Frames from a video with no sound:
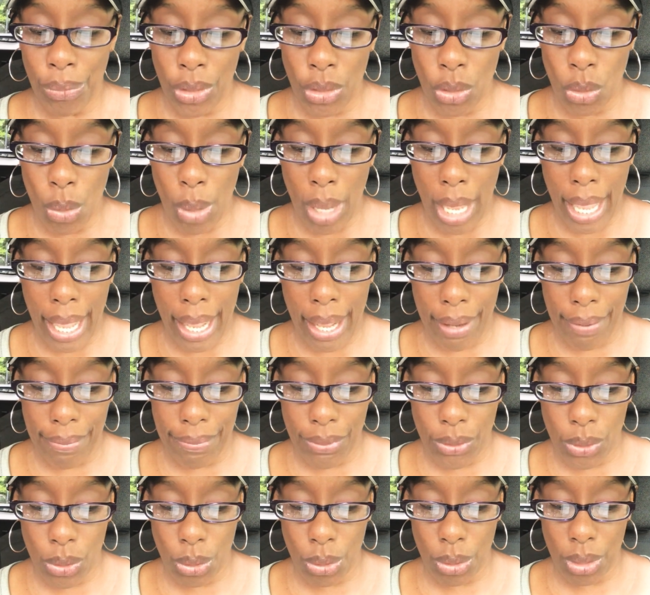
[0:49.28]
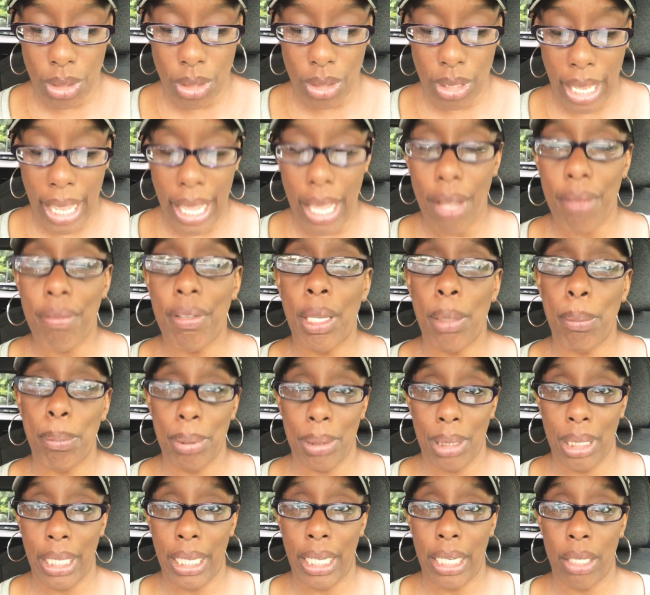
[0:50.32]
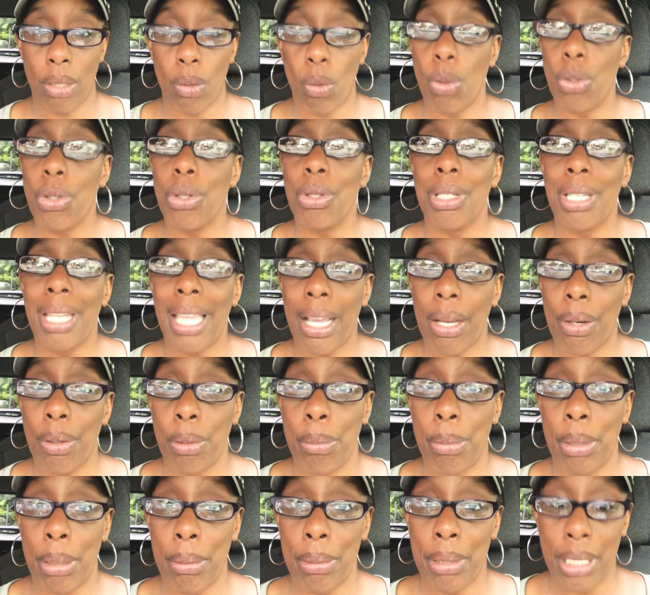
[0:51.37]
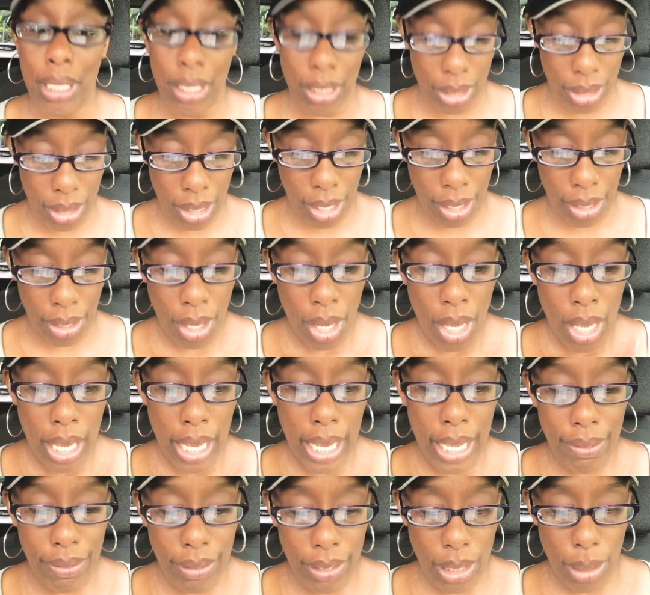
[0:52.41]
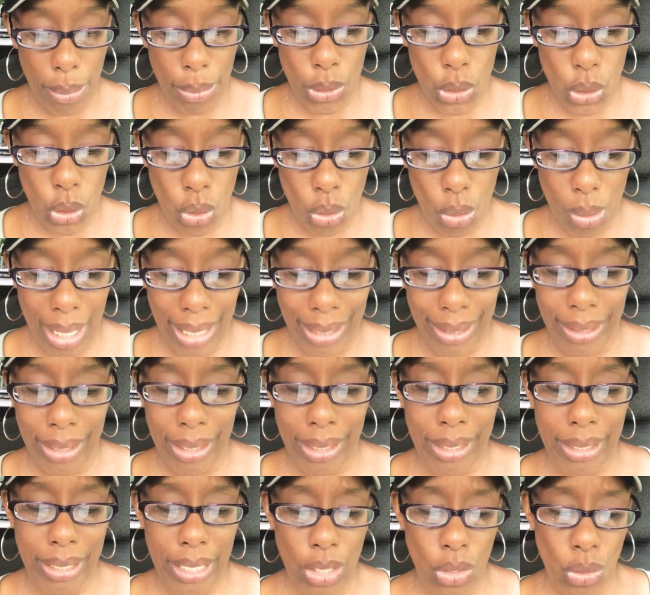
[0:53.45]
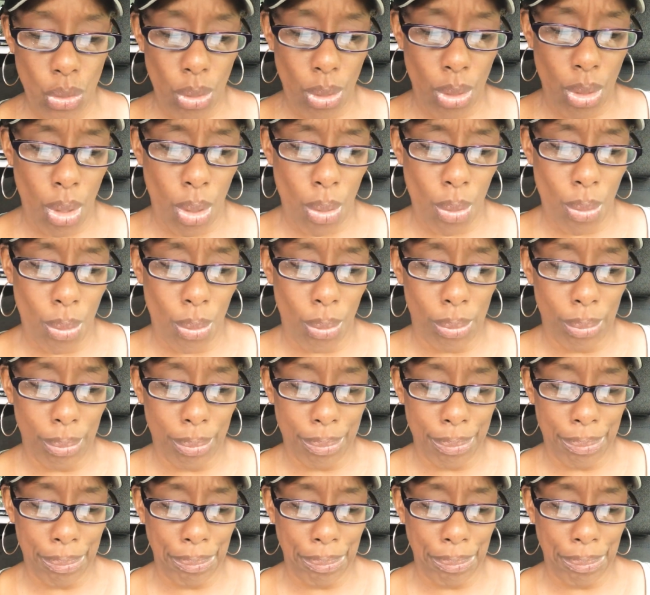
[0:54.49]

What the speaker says: you have to have a plan or you're not going to be able to get there. And then number two, I said set your goal.